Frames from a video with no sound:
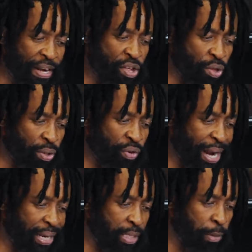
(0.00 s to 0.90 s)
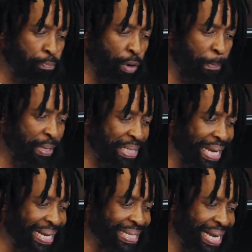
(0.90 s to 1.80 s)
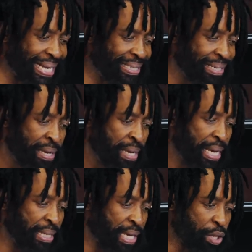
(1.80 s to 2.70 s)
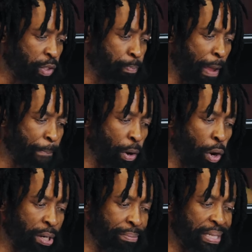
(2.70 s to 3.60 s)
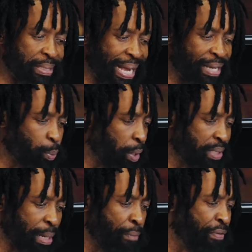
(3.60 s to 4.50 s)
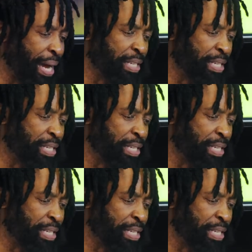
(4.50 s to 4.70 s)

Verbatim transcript: financial credit, property, and debts. He's a newspaper columnist as well. Some of you